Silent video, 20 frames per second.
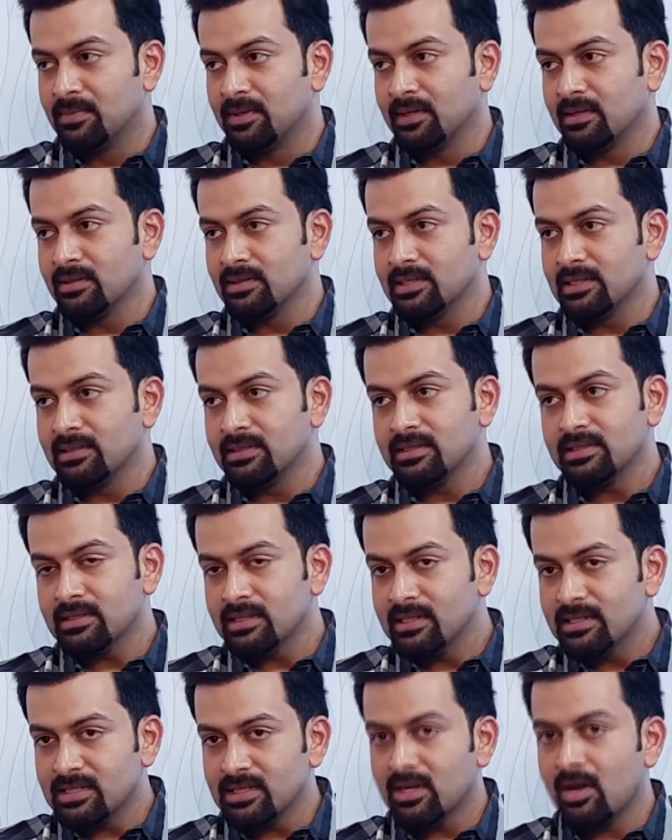because it's
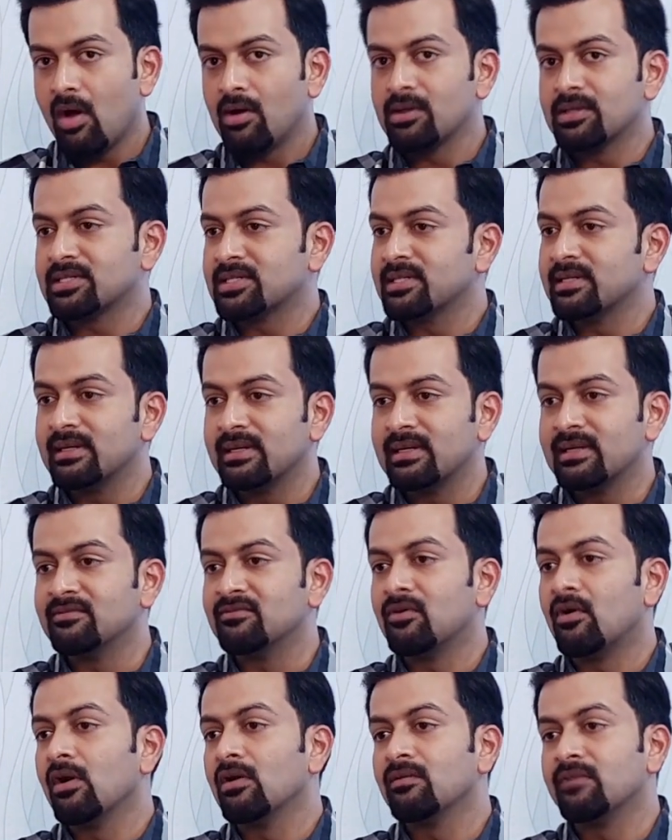it's a constantly
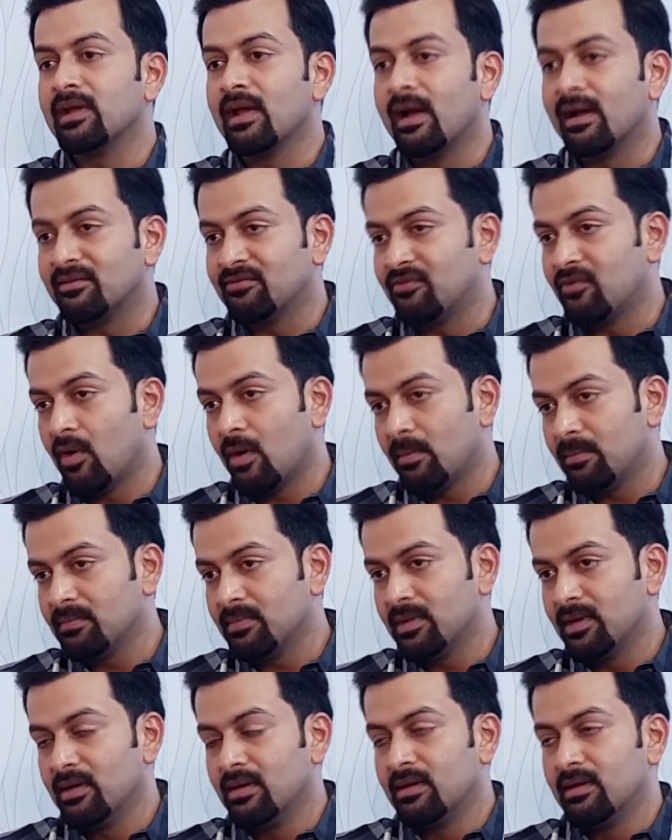evolving art form.
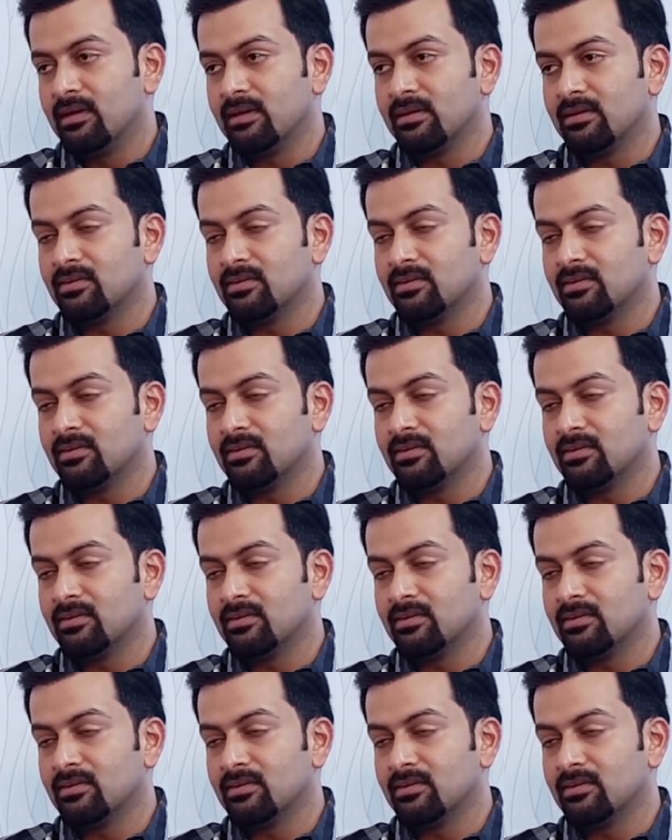Yeah.